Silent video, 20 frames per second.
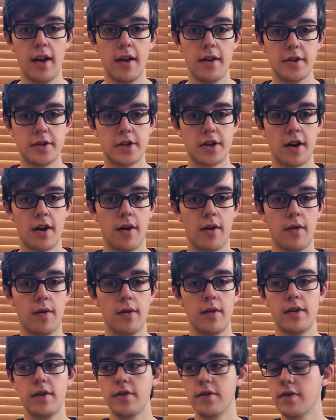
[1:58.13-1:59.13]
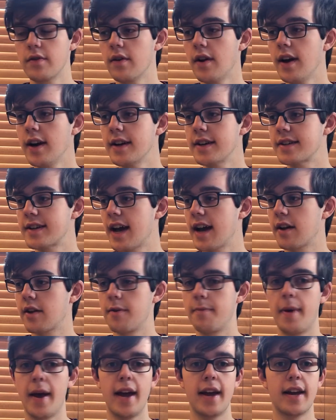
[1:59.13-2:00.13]
So you're not exactly
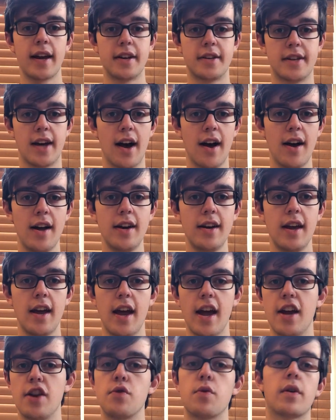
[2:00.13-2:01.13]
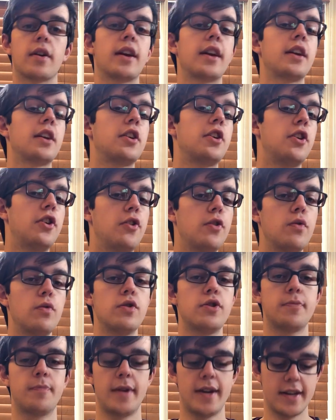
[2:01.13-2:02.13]
paying a ton, and you are getting
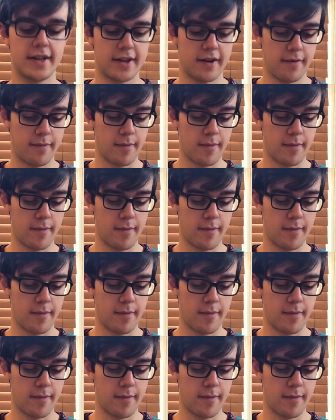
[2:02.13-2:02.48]
huge peace of